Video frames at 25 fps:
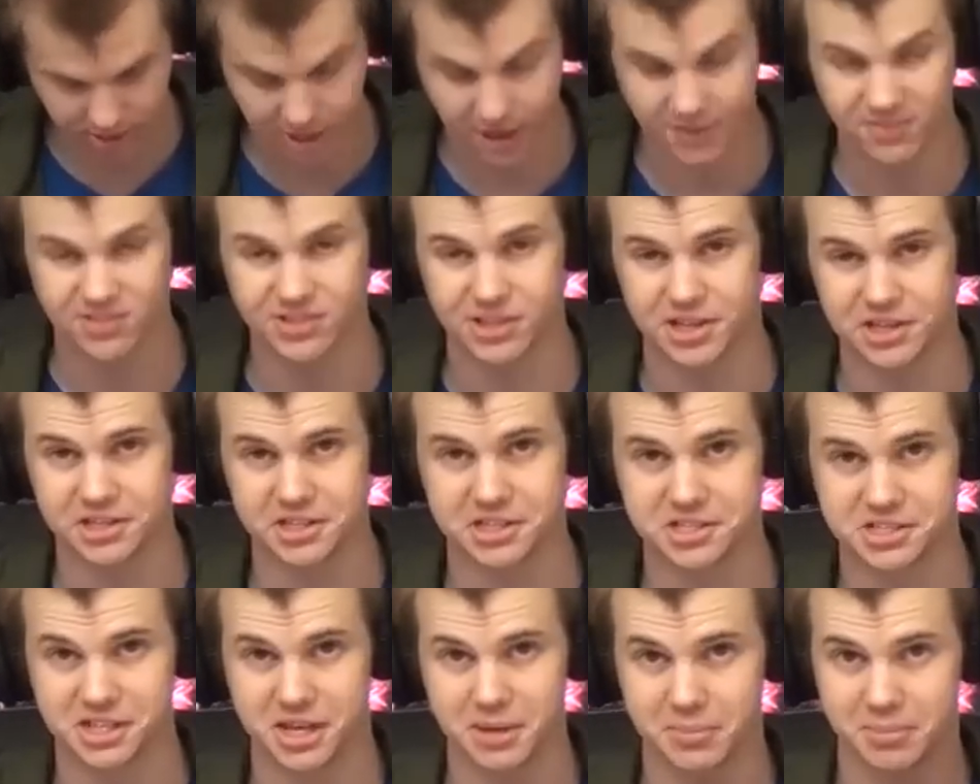I haven't done
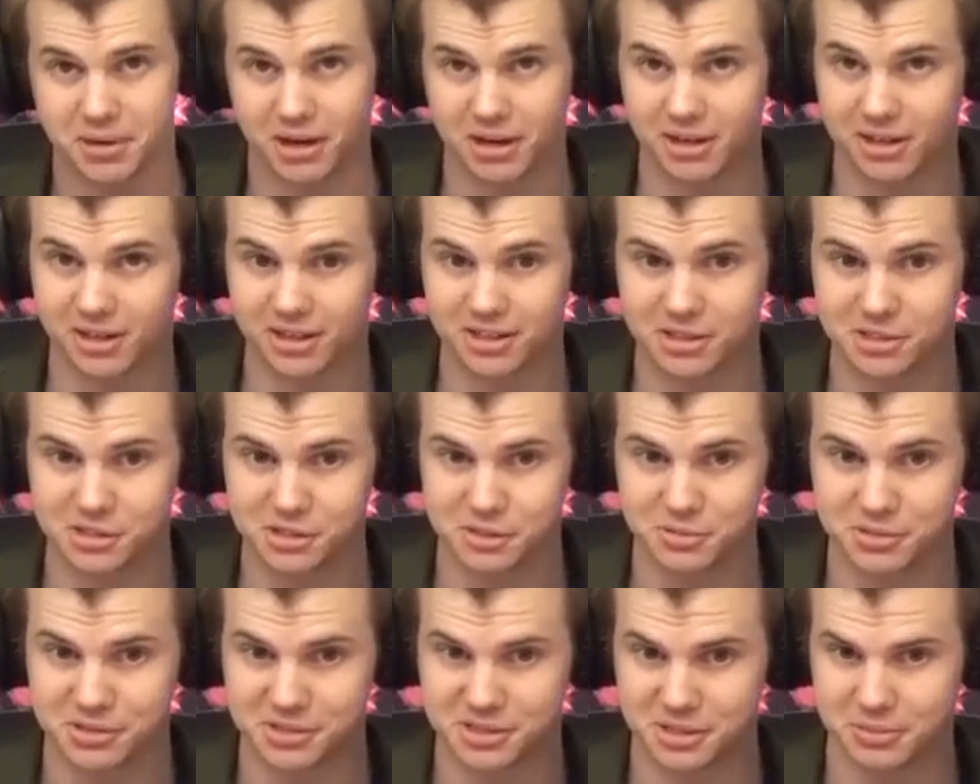this yet, but I'm going to
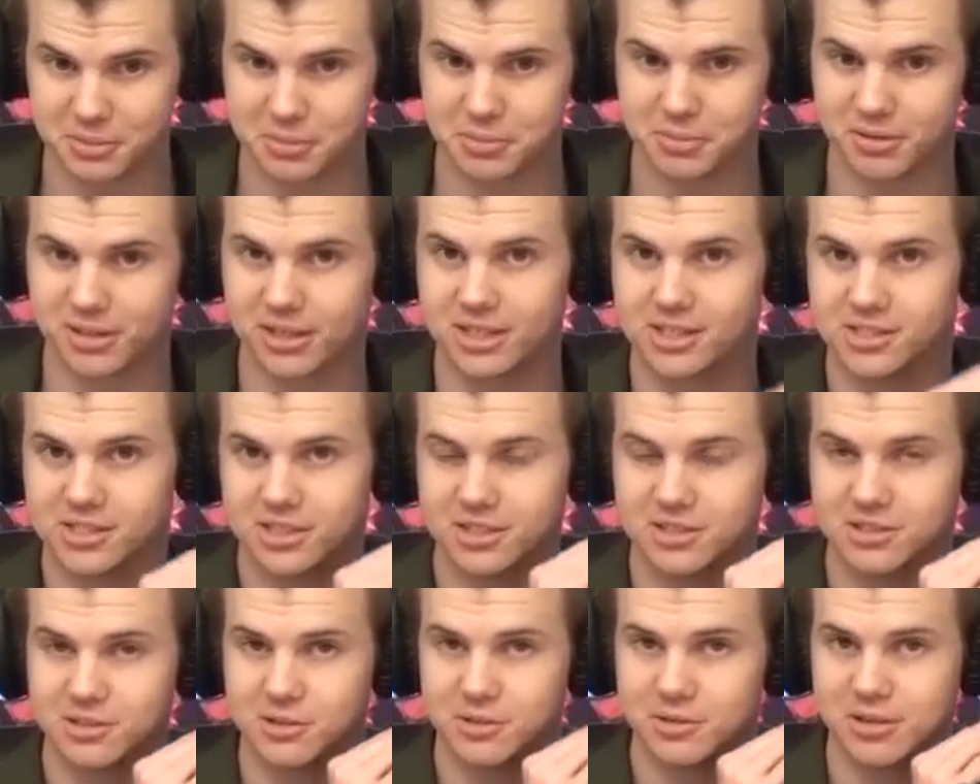assume it's going to be pretty easy.
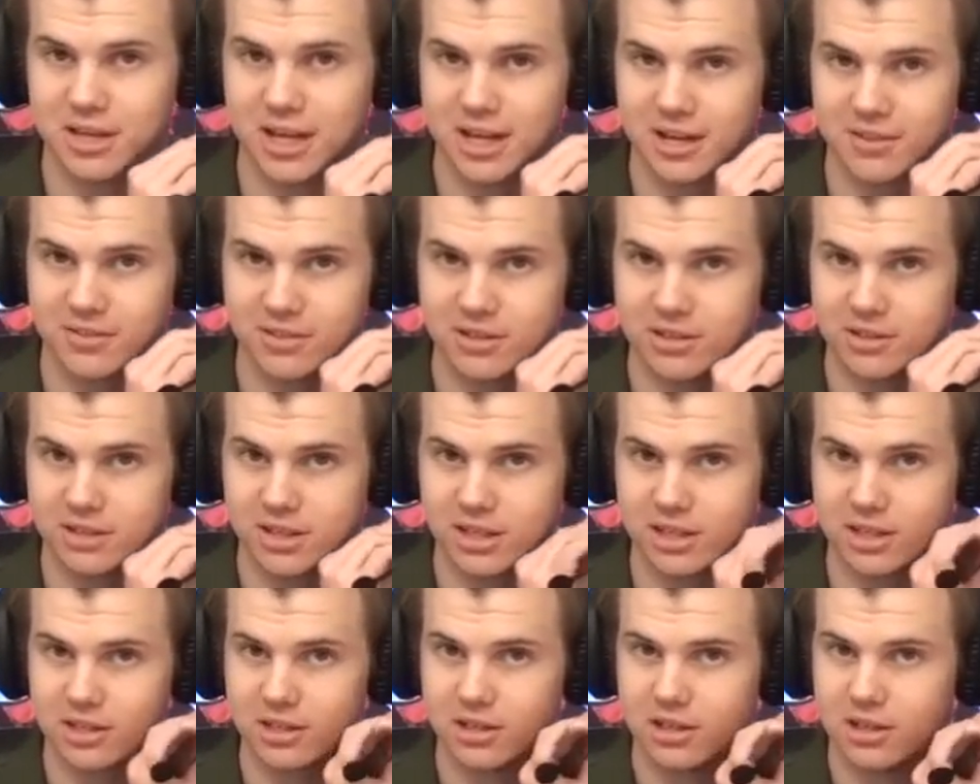I'll do it without even
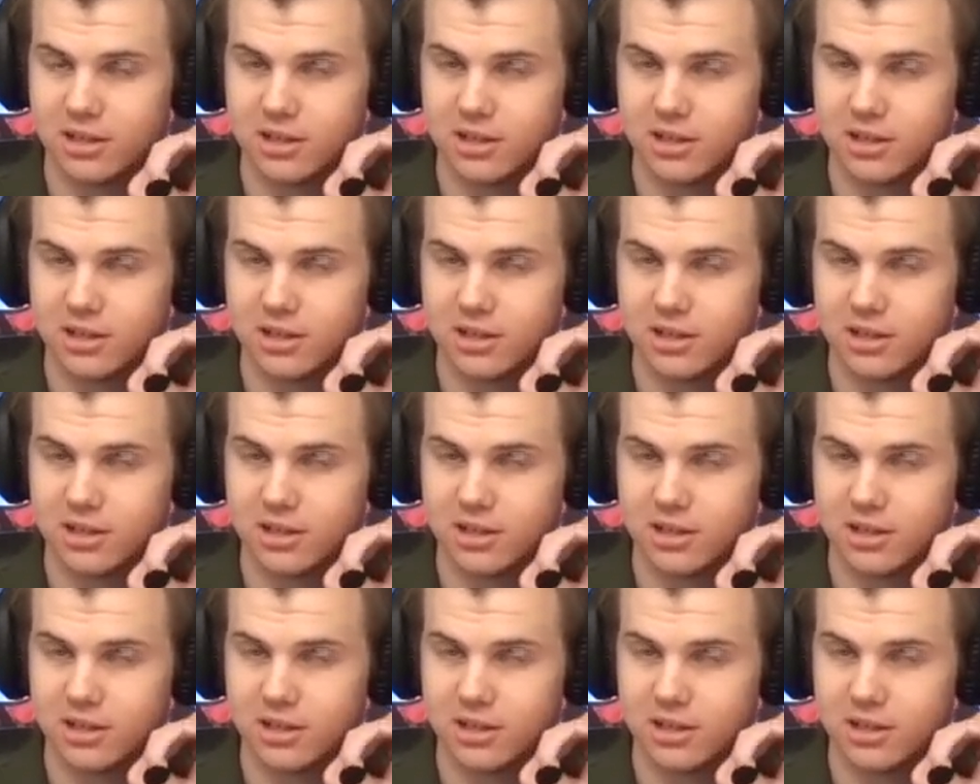looking.